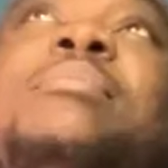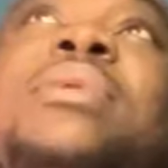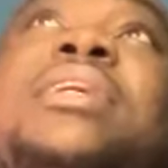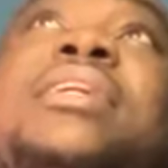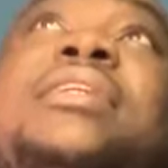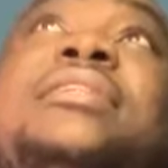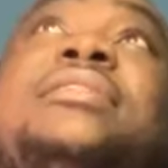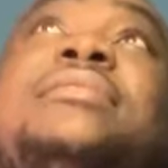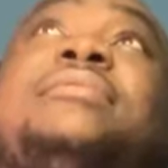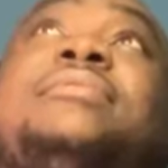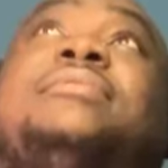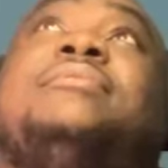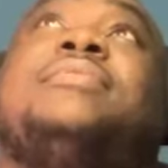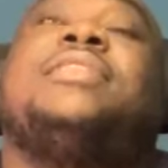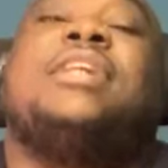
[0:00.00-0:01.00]
Empire.
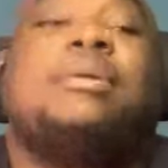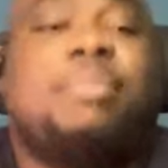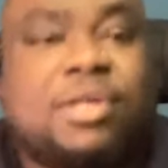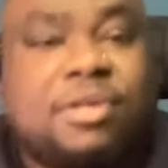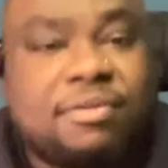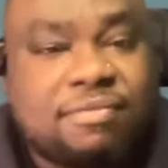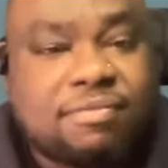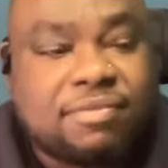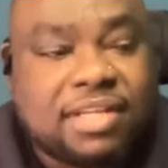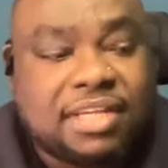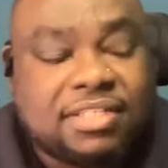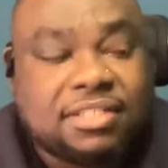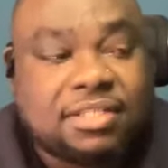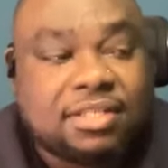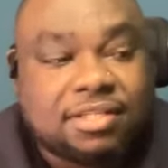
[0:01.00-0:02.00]
The Empire, Empire of,
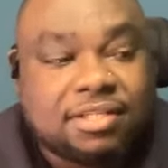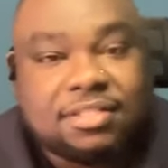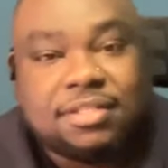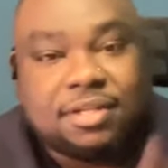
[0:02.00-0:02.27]
Light. Light.